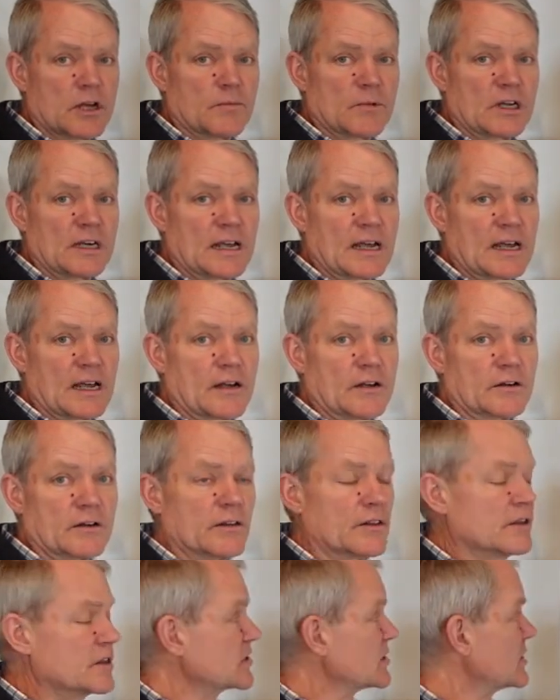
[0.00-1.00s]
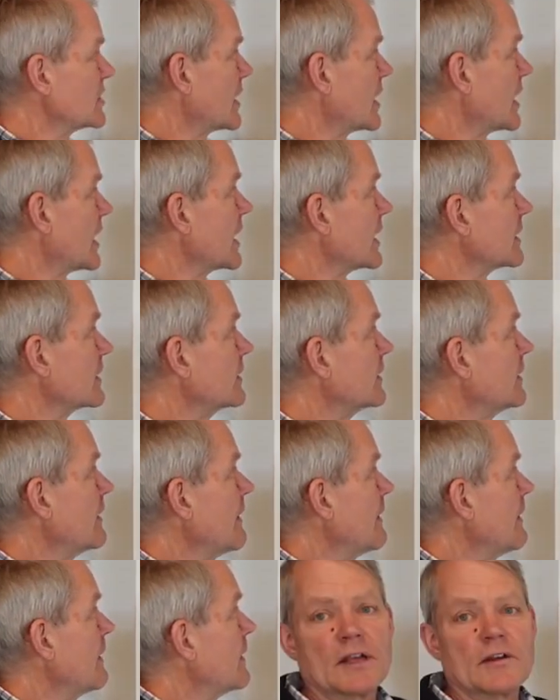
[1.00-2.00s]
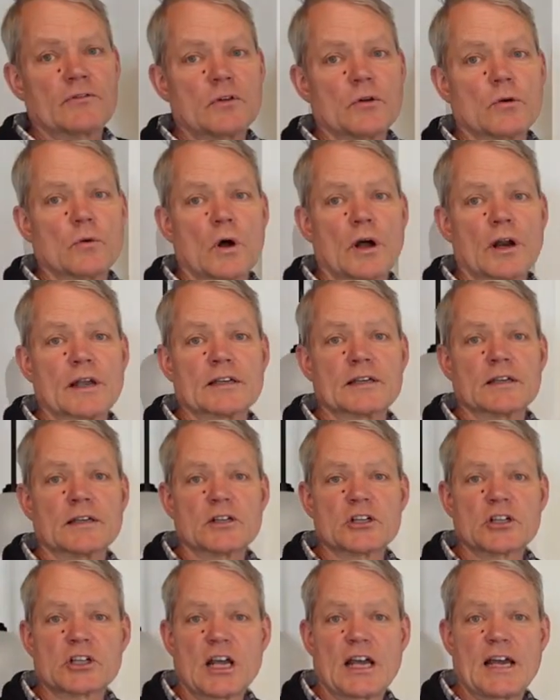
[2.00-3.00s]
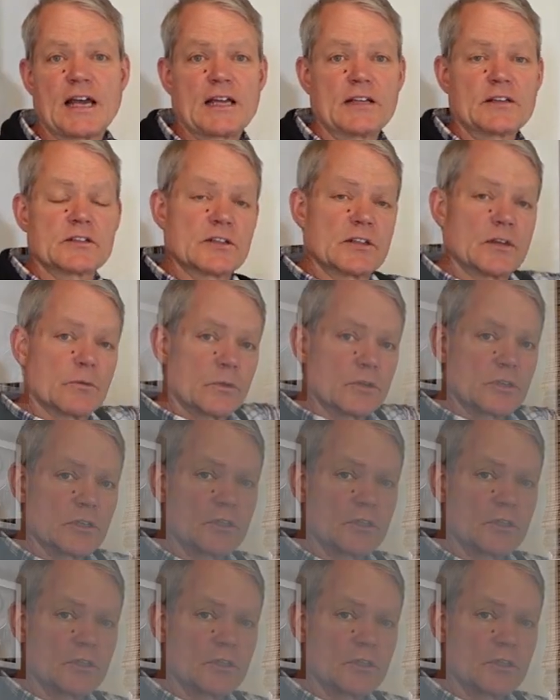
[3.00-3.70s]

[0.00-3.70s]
coming down the side. If you wanted shades that would